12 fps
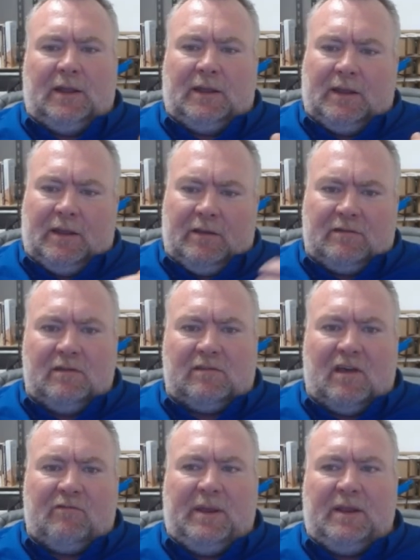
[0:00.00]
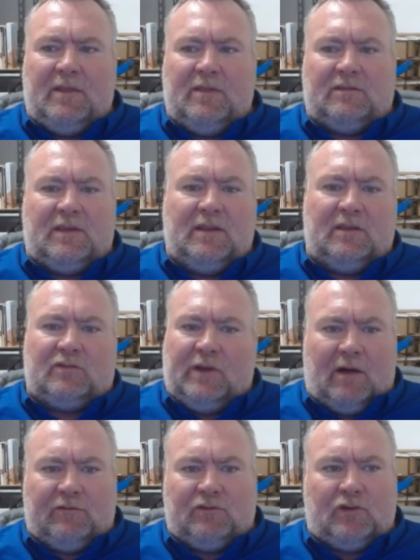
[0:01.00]
Uh, since I've been in this industry,
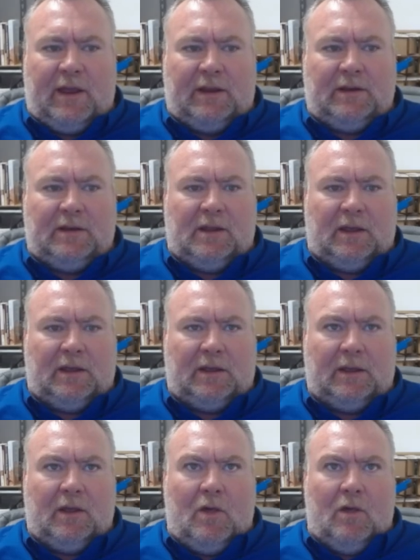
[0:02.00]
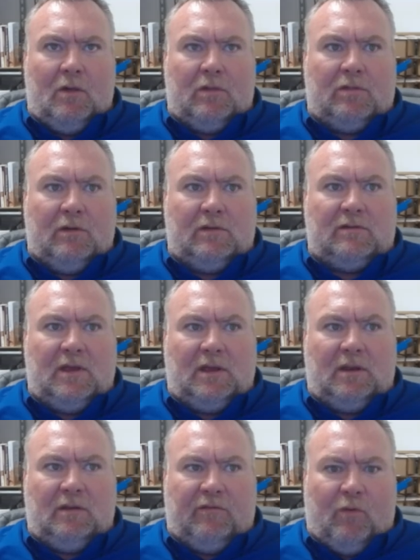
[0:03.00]
I've trained uh,
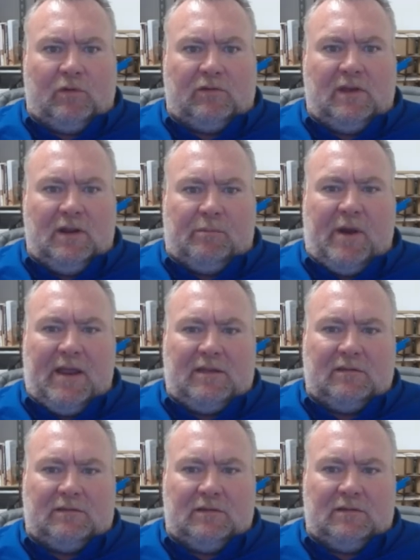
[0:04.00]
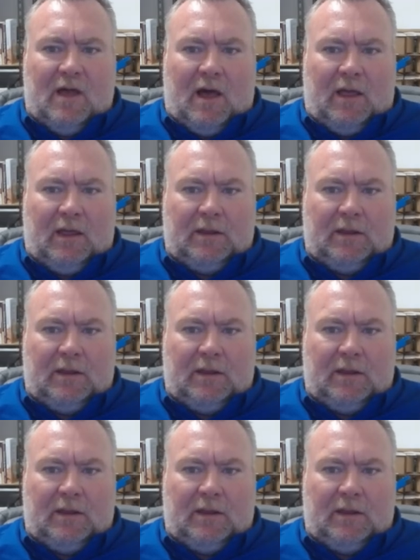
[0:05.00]
13, 14 apprentices now.